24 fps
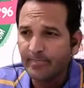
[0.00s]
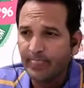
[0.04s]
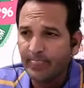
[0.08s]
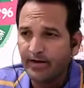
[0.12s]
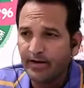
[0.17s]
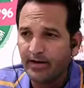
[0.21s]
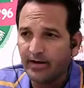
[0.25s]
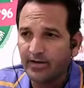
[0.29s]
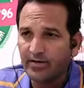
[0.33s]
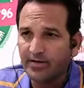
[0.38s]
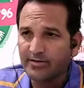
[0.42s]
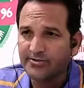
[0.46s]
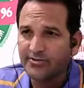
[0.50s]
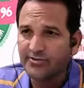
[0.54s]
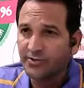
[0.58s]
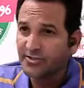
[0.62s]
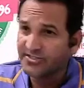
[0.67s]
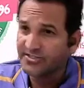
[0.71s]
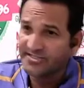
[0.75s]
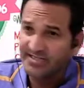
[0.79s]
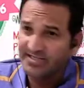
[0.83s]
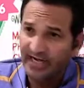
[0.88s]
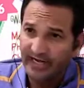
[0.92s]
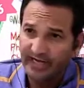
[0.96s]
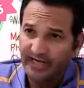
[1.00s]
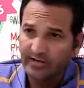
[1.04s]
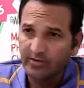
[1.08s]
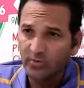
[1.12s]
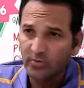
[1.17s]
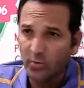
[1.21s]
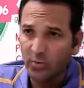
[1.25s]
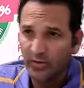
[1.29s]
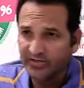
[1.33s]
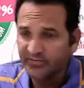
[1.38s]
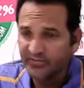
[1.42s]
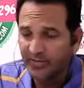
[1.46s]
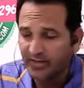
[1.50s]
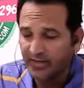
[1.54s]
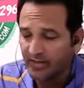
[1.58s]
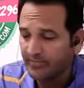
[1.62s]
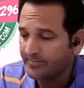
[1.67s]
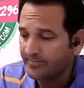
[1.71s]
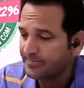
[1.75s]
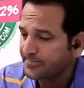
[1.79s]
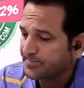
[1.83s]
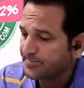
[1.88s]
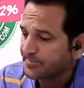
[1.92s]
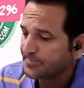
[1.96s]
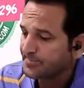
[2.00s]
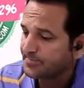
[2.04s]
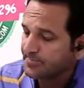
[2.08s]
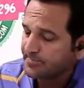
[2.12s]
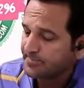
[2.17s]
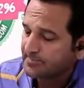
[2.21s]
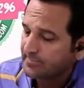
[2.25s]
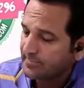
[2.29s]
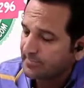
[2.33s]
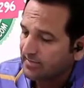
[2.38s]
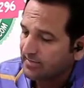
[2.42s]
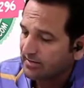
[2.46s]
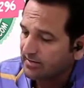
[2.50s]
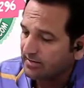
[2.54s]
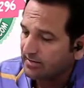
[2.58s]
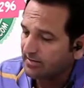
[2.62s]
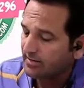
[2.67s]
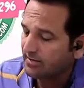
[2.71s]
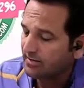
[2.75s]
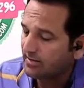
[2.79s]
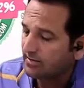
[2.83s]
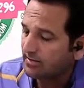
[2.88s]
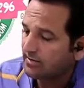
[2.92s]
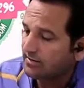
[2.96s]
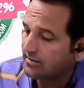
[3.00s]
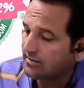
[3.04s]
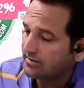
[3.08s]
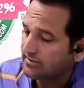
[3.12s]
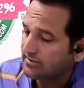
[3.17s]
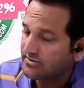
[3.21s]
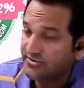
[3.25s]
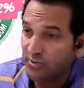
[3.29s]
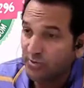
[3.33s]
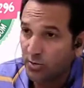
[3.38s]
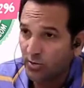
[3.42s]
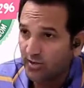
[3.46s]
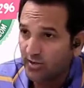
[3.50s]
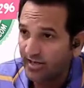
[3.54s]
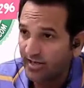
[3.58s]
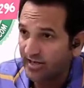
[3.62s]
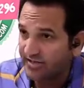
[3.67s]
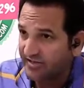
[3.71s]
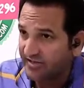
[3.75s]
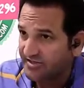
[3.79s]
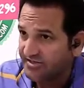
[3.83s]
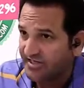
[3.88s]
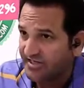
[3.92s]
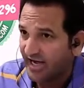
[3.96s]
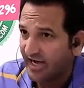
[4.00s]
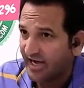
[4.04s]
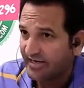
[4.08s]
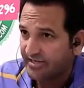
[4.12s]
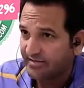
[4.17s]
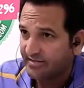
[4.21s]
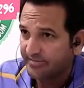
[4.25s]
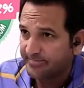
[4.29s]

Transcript: So stay with me. So let's start.